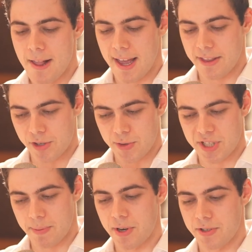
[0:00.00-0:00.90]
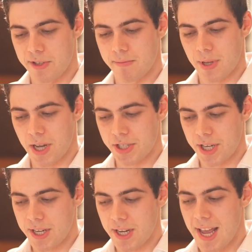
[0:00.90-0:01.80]
and the transparency of
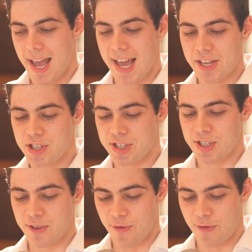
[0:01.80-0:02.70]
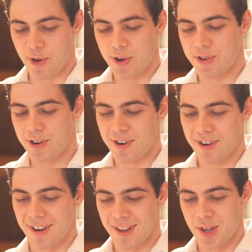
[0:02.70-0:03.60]
blockchain, and just
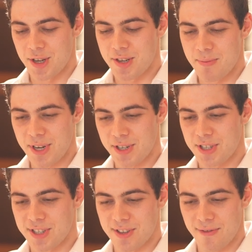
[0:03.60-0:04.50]
further diminishes the